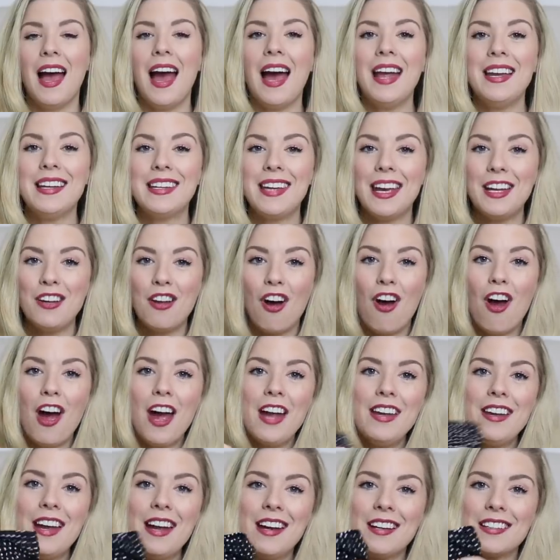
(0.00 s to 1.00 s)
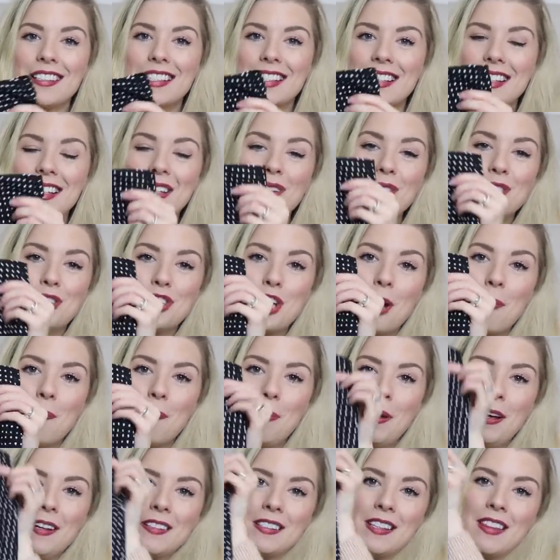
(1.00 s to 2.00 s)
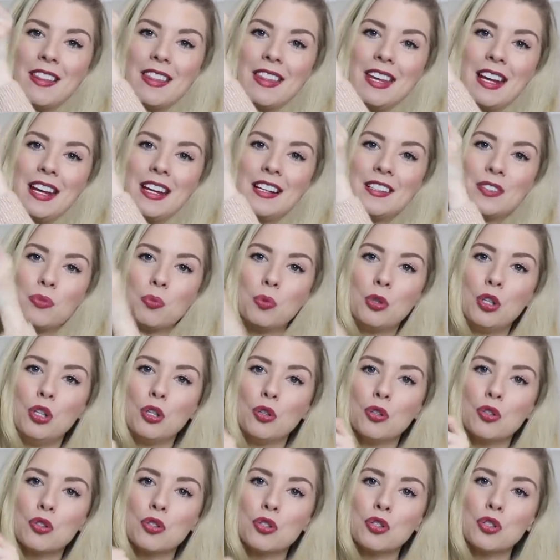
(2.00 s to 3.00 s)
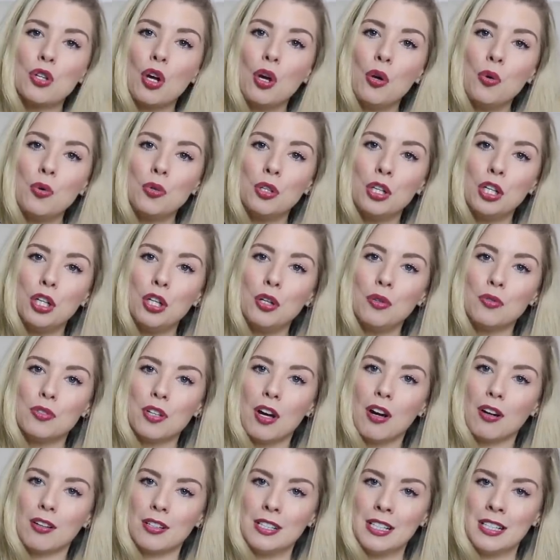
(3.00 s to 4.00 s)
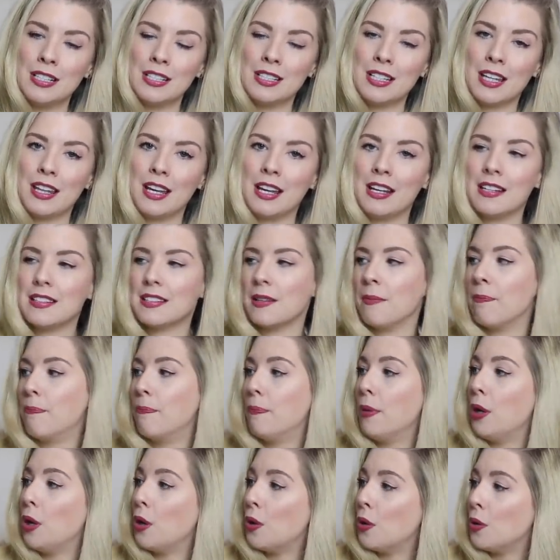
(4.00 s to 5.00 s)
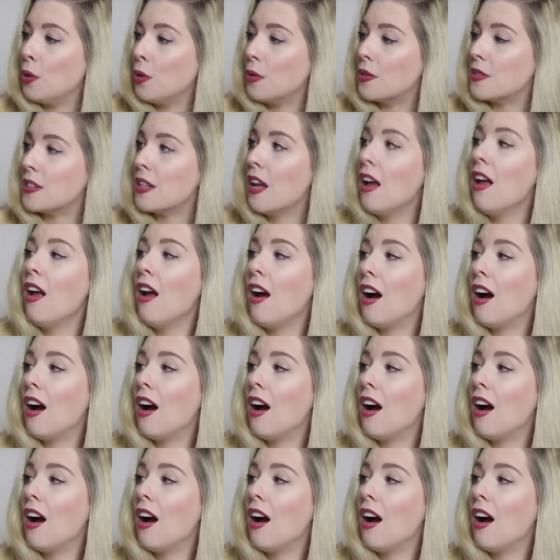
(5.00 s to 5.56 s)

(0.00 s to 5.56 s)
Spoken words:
And again, high-necked little jumpers and things would look so cute tucked into this, and boots.